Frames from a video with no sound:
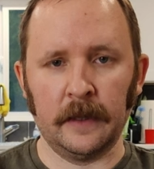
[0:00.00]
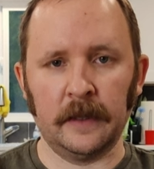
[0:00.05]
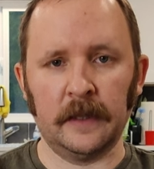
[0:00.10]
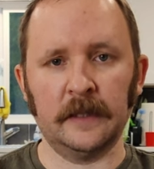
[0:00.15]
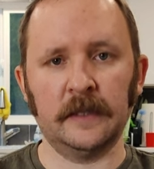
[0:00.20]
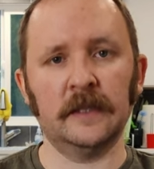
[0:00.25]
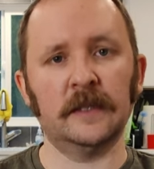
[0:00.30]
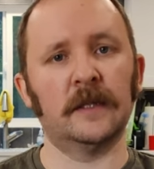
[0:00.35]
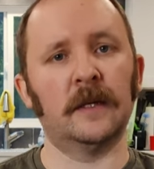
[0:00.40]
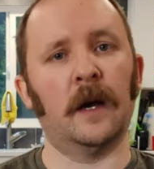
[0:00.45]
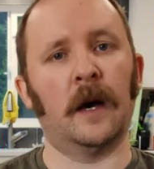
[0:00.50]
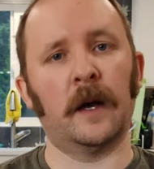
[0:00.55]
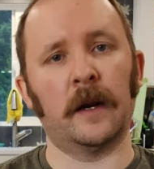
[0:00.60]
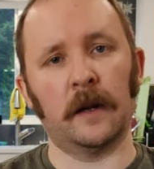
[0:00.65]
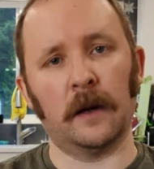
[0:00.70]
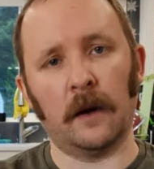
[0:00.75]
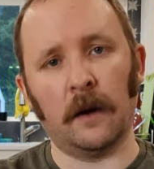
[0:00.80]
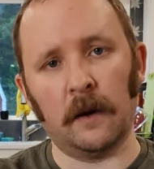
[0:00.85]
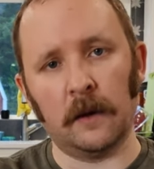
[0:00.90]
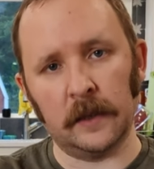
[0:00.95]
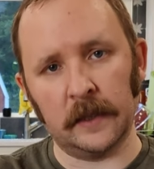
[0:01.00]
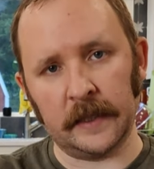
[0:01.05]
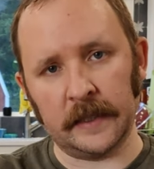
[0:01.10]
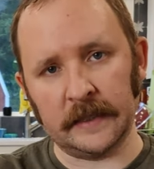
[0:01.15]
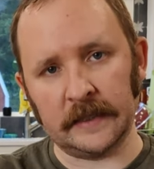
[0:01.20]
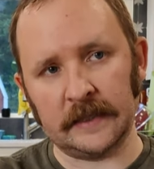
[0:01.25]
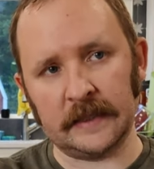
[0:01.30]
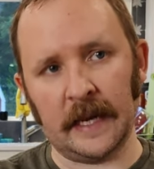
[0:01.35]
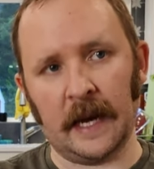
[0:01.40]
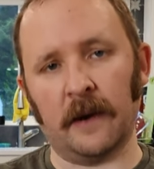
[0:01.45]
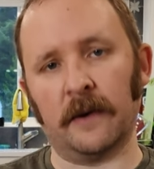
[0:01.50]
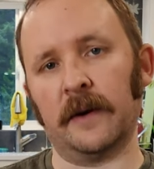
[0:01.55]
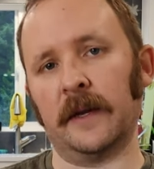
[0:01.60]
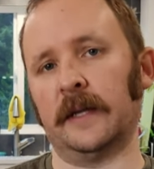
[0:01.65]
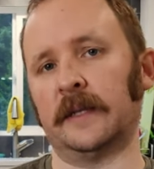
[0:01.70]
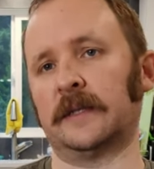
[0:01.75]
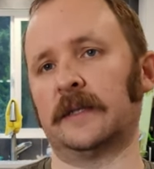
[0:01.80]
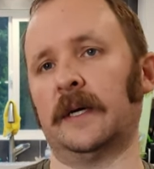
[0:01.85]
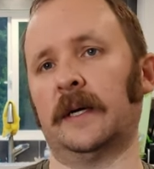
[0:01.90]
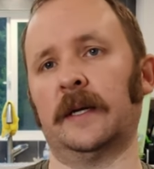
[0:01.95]
holiday stout.
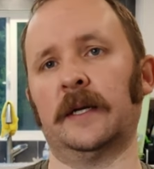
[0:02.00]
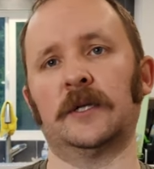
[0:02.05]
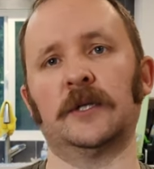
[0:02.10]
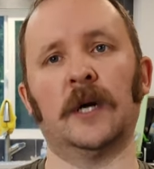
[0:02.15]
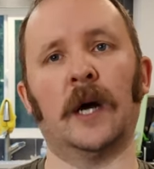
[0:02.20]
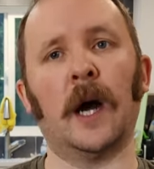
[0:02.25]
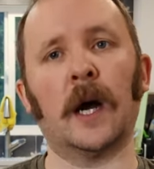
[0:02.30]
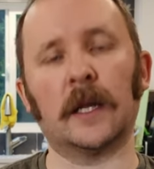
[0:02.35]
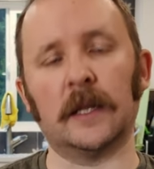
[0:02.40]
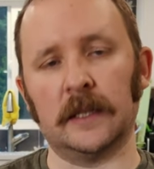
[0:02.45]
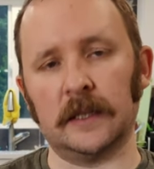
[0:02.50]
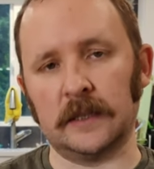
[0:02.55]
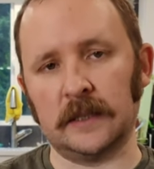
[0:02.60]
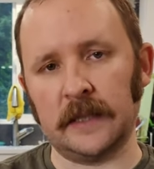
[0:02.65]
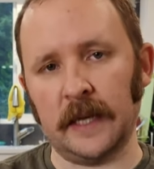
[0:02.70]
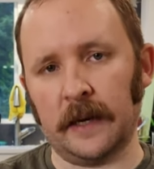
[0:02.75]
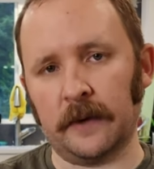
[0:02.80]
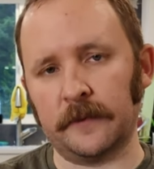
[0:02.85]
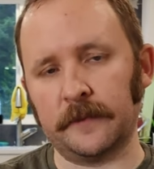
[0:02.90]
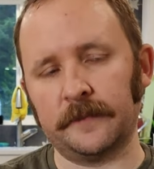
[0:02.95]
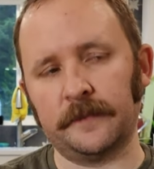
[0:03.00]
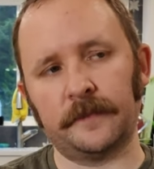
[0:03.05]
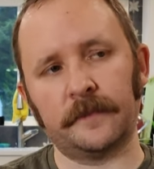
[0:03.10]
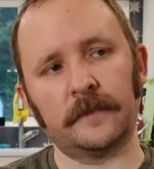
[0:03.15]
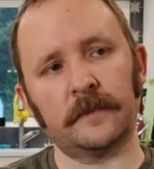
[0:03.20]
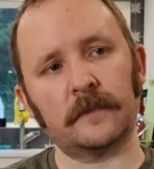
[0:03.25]
It's not a chocolate stout.